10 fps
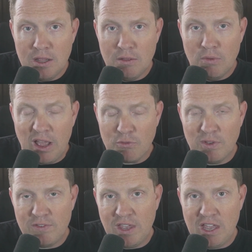As we
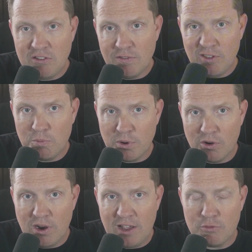see each of these
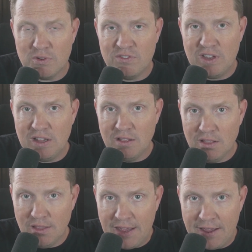progress, we're
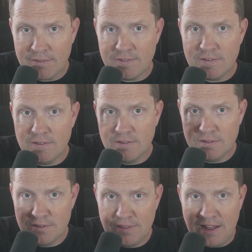seeing less,
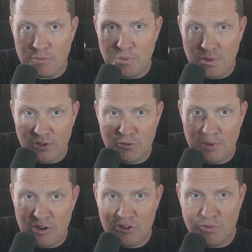that's what we call
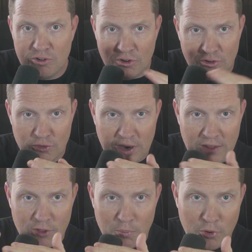diminishing returns, right?
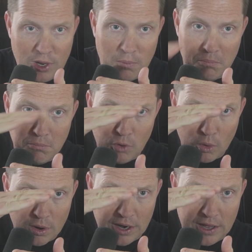They're putting
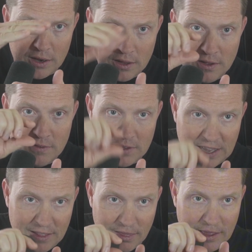more in to
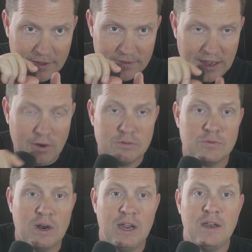get less out,
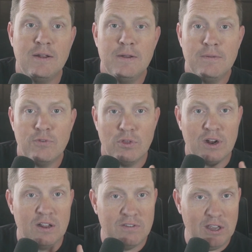right? So they're
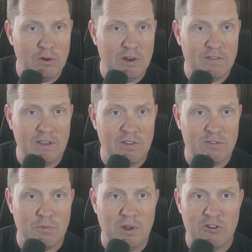continuing to see this
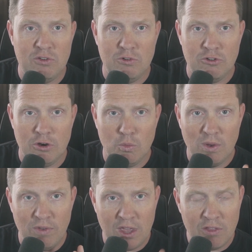diminishing return.
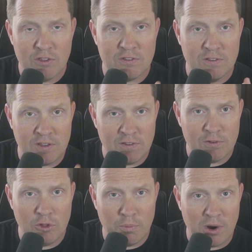We've hit the
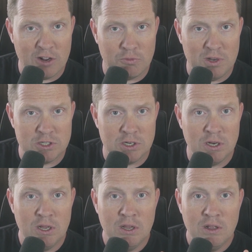statistical approximation
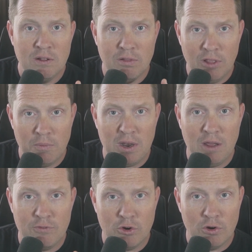limit
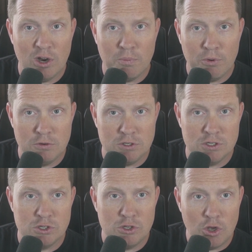of current
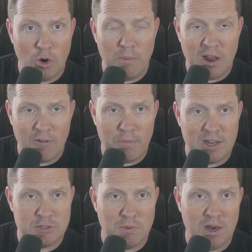approaches. No amount of
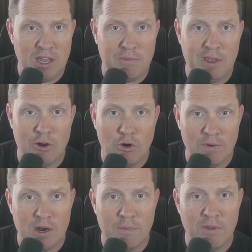benchmark gaming can
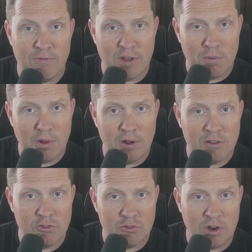overcome the fundamental
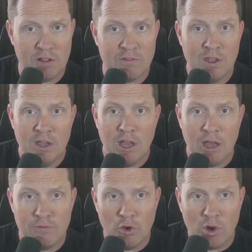constraints
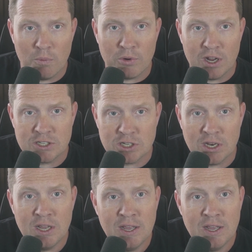of token prediction.